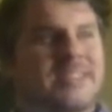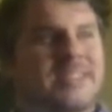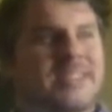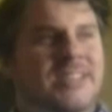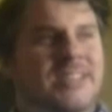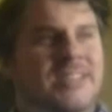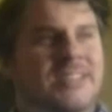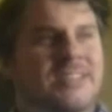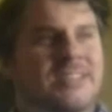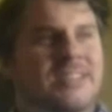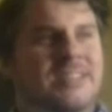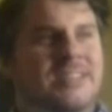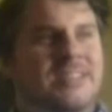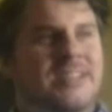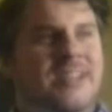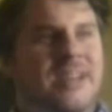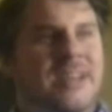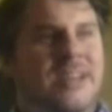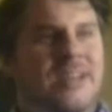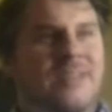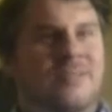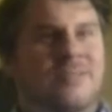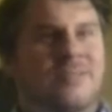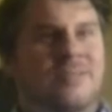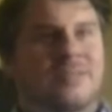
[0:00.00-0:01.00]
changes
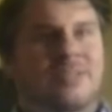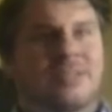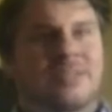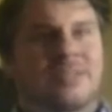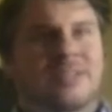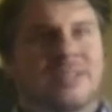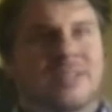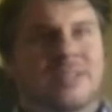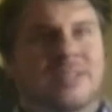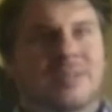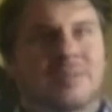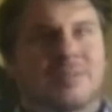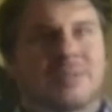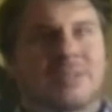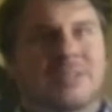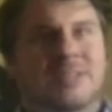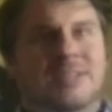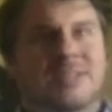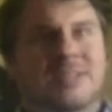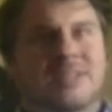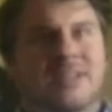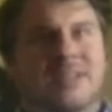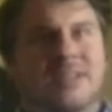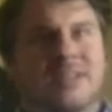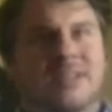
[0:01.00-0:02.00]
everything
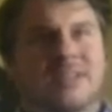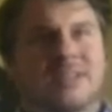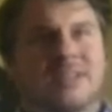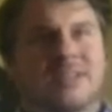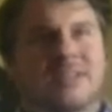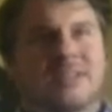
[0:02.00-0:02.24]
because like